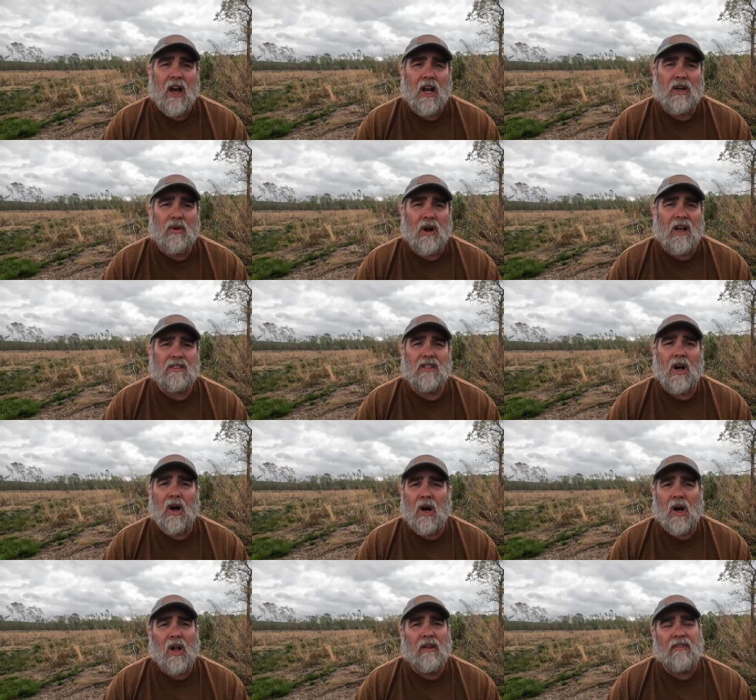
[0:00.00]
across
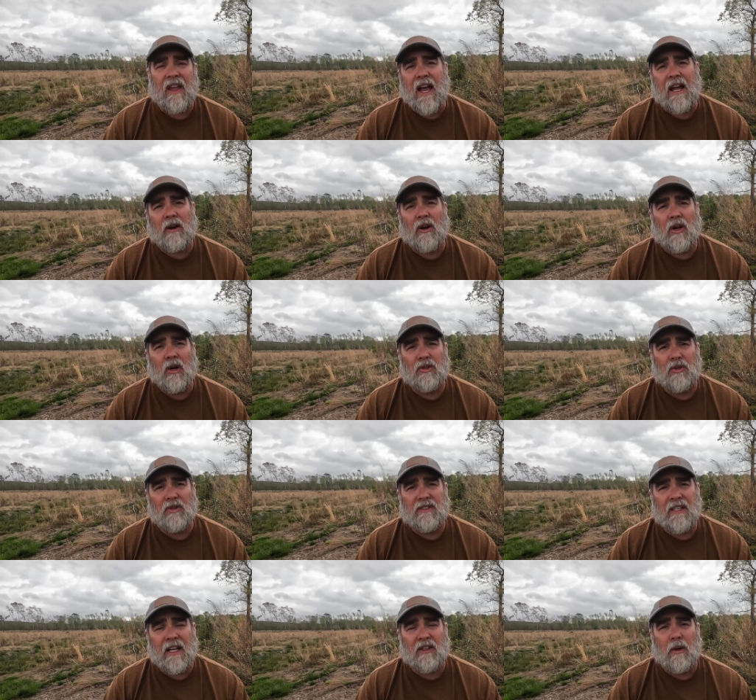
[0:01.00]
all of the agricultural
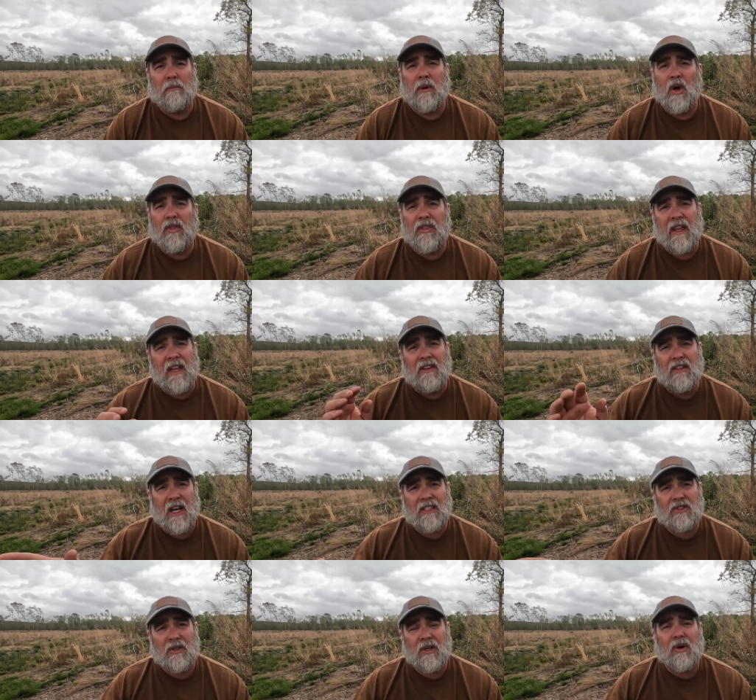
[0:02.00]
sector, both the
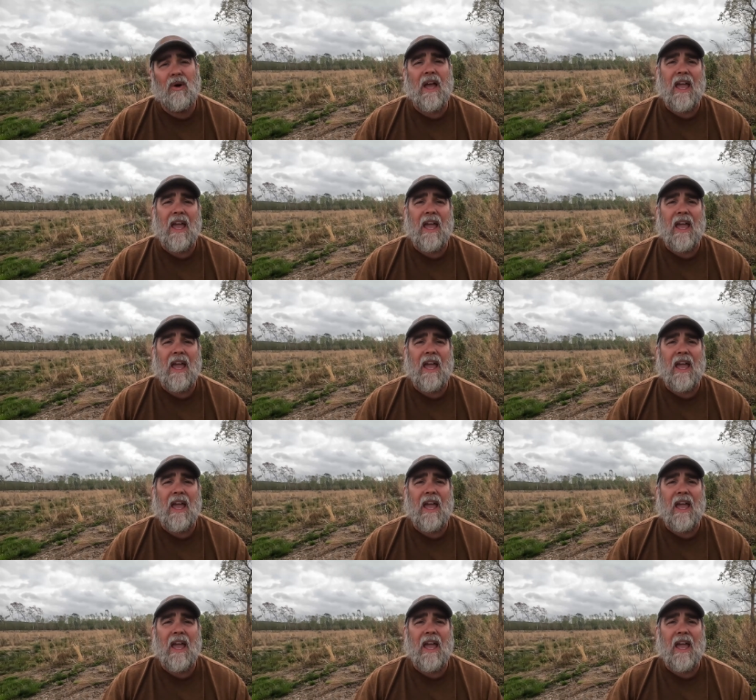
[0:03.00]
industrial